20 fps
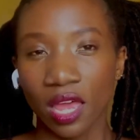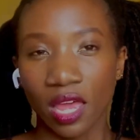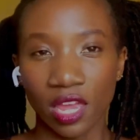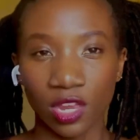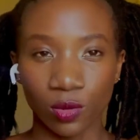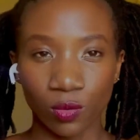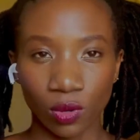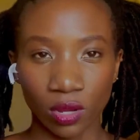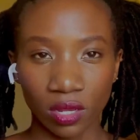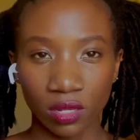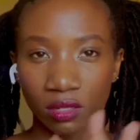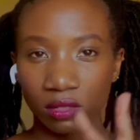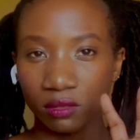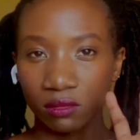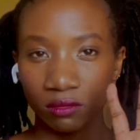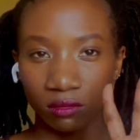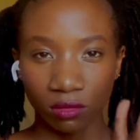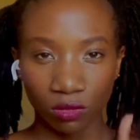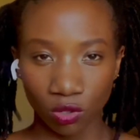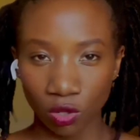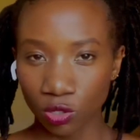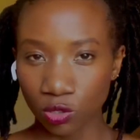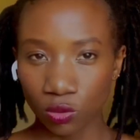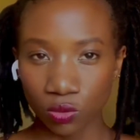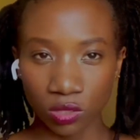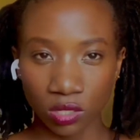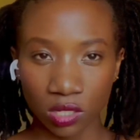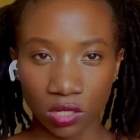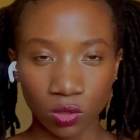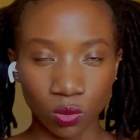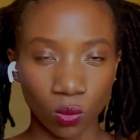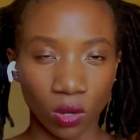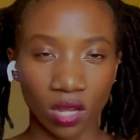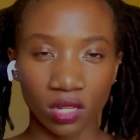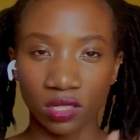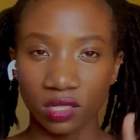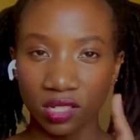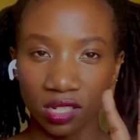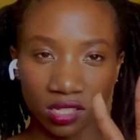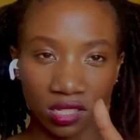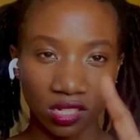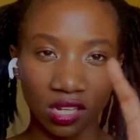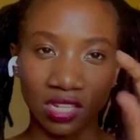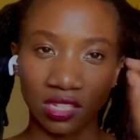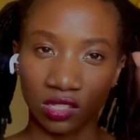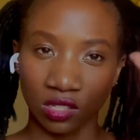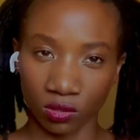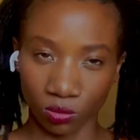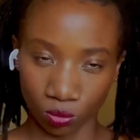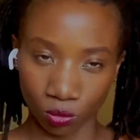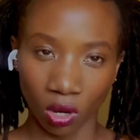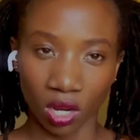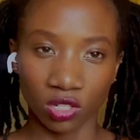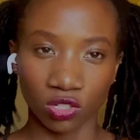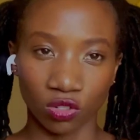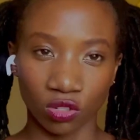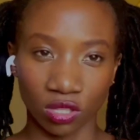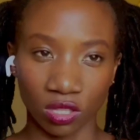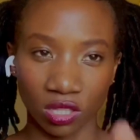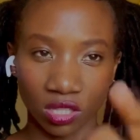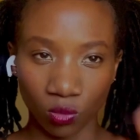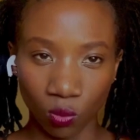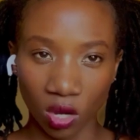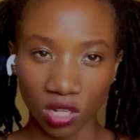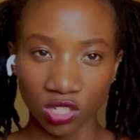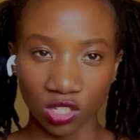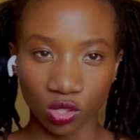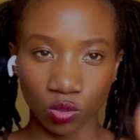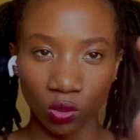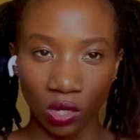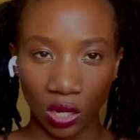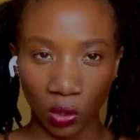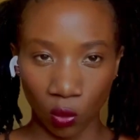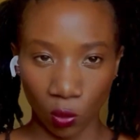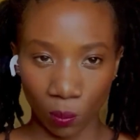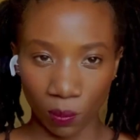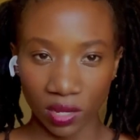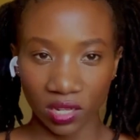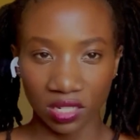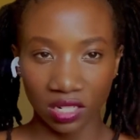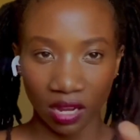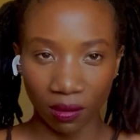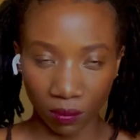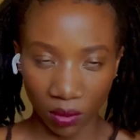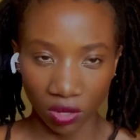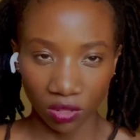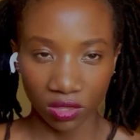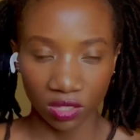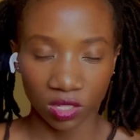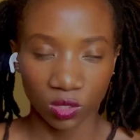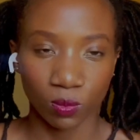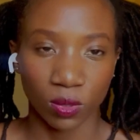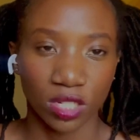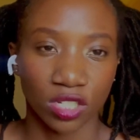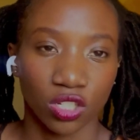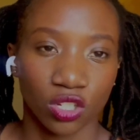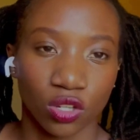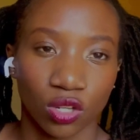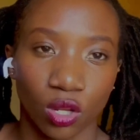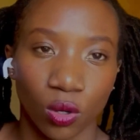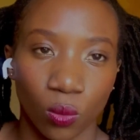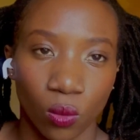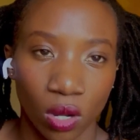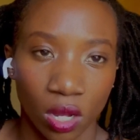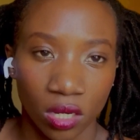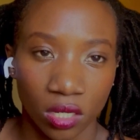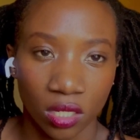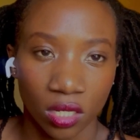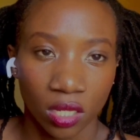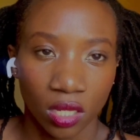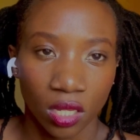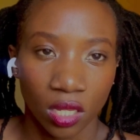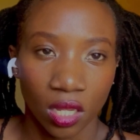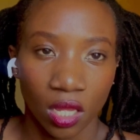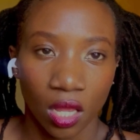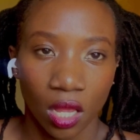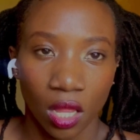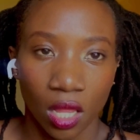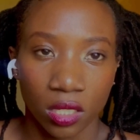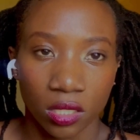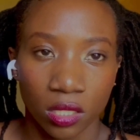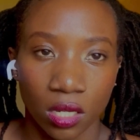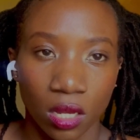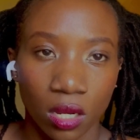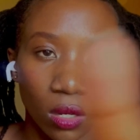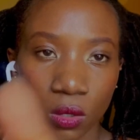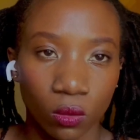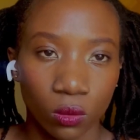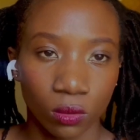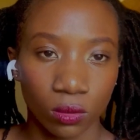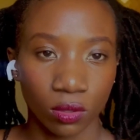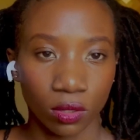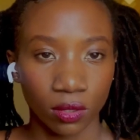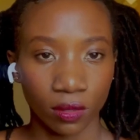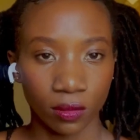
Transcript: Anyway, those who didn't watch, let's just watch this one and comment about this particular one. Let's go.